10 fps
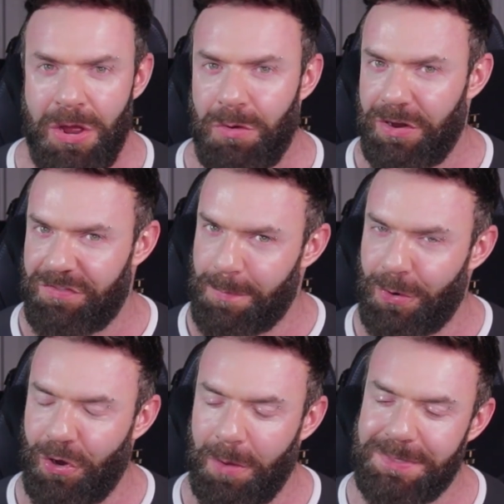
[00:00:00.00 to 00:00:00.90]
We have more
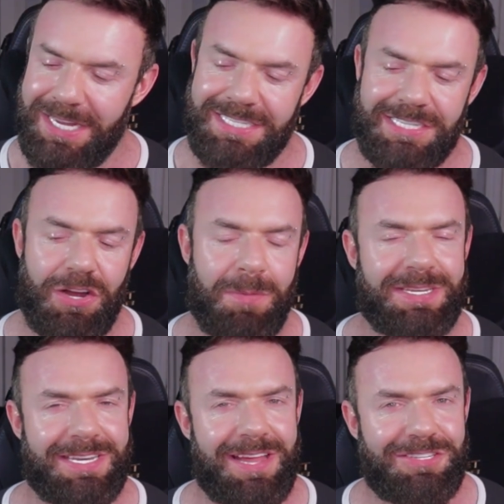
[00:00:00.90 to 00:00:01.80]
updates to come in the
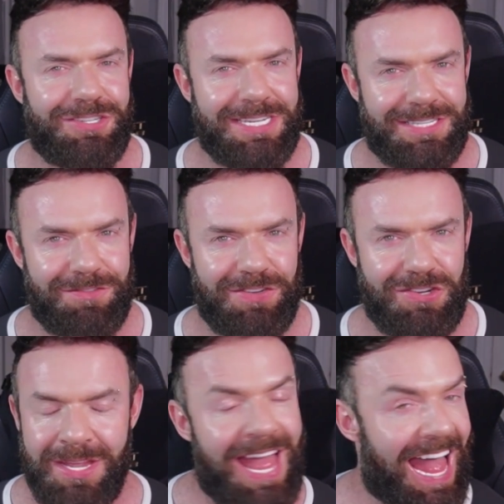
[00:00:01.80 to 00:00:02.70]
not too distant
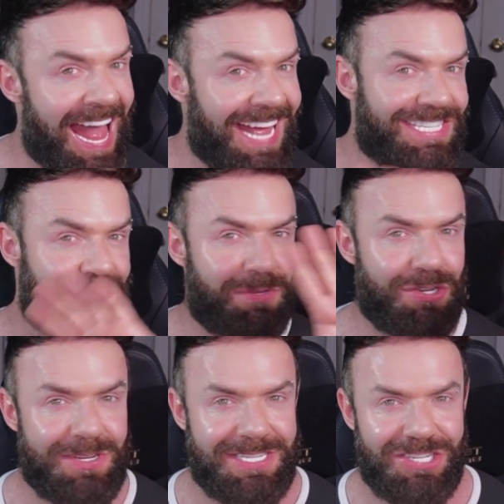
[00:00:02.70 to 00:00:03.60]
future and some new
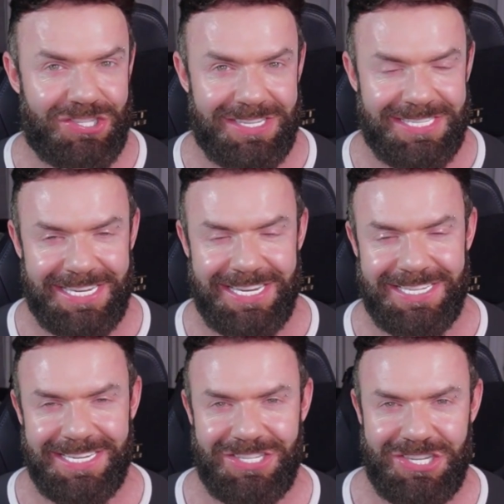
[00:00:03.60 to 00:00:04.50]
additions into
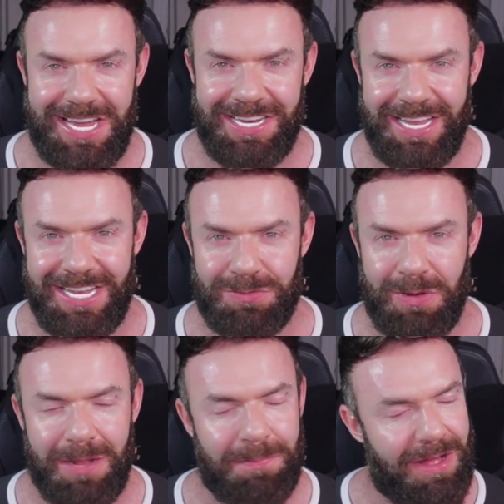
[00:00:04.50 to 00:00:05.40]
the channel as
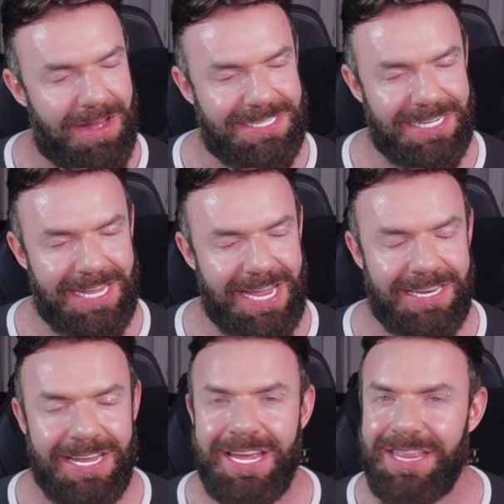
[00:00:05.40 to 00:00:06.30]
well. But until then,
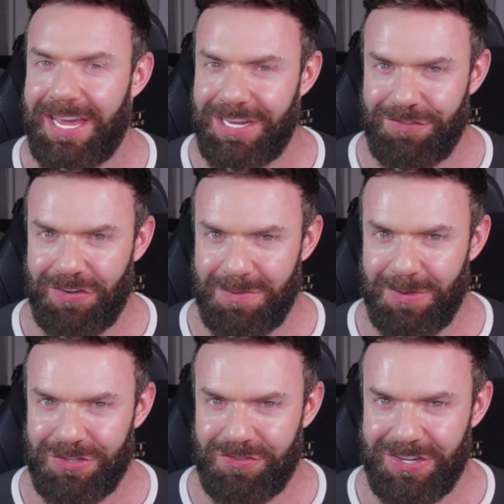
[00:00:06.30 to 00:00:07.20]
thank you very
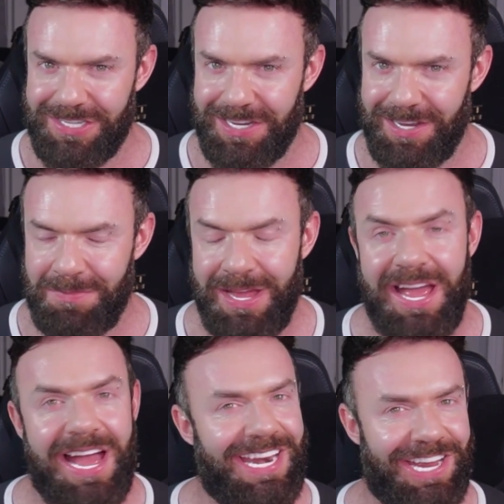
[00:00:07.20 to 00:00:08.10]
much for your time
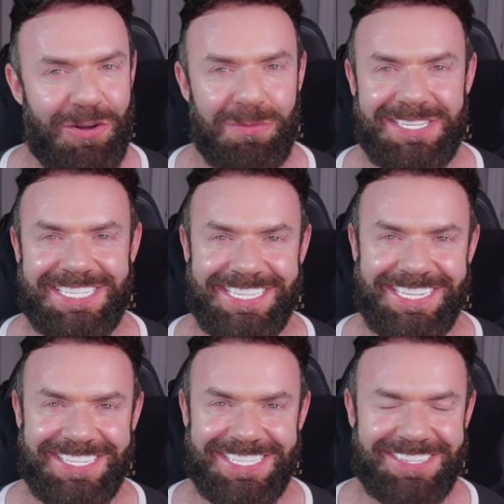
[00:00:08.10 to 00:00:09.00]
and I hope to see you
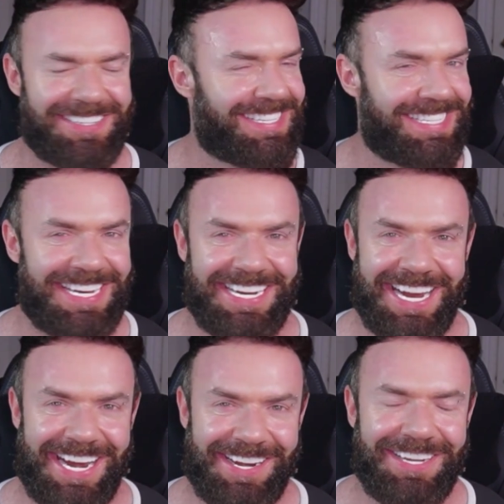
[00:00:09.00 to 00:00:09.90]
soon. Take
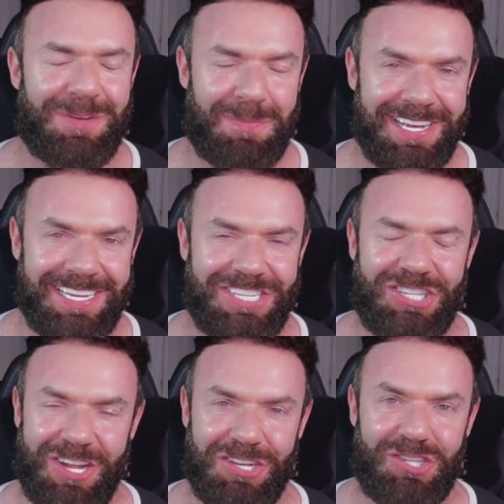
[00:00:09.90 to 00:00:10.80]
care. Goodbye.
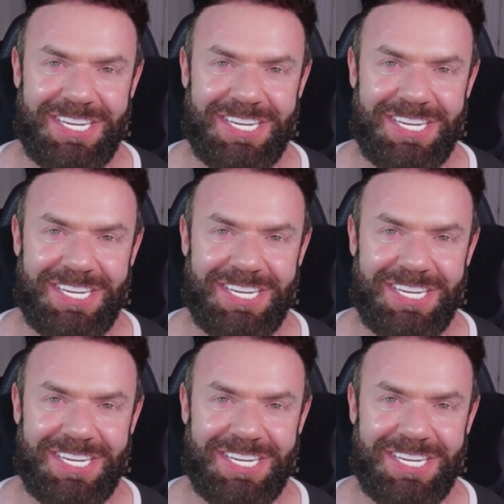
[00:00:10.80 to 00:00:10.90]
Sláinte.